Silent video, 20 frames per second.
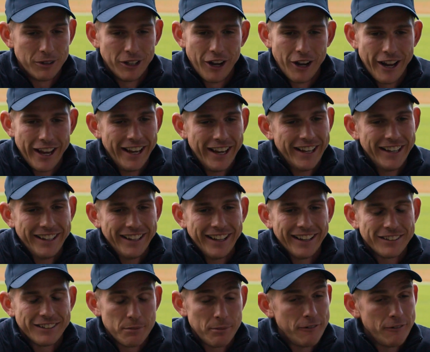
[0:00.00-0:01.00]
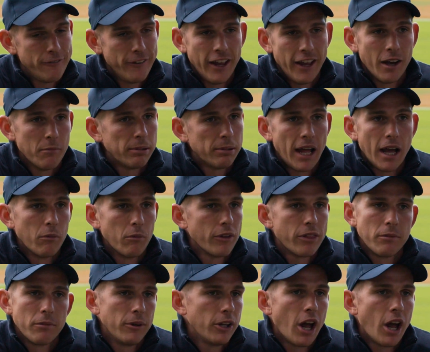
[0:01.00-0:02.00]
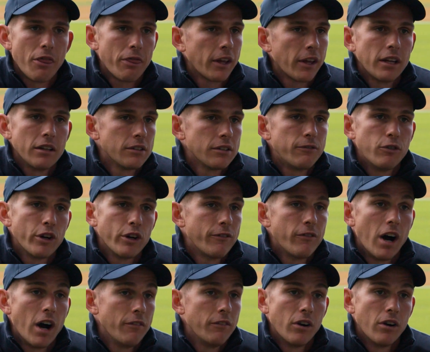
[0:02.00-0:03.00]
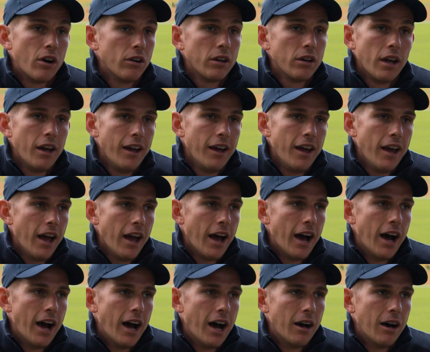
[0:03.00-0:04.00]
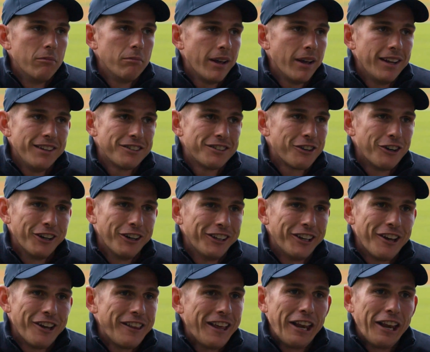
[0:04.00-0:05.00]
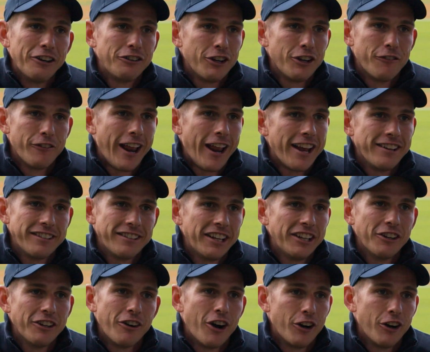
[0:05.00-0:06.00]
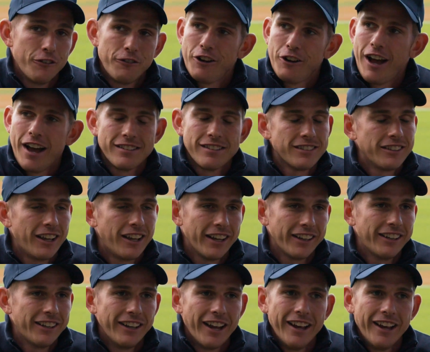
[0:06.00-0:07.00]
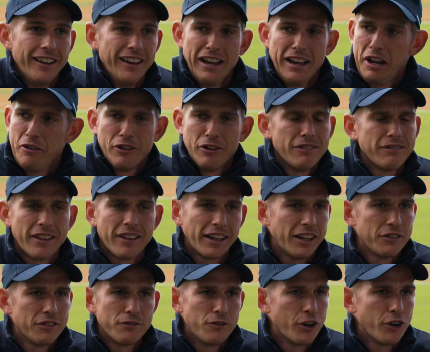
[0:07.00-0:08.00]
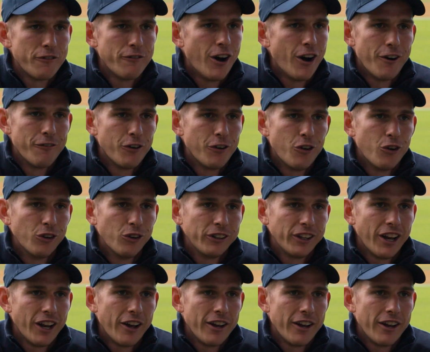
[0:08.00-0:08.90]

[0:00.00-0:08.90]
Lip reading: To be fair, playing with him, you don't think he's a 45-year-old. He's got the energy of an 18-year-old. If you ask, he wouldn't think he was 45 at all.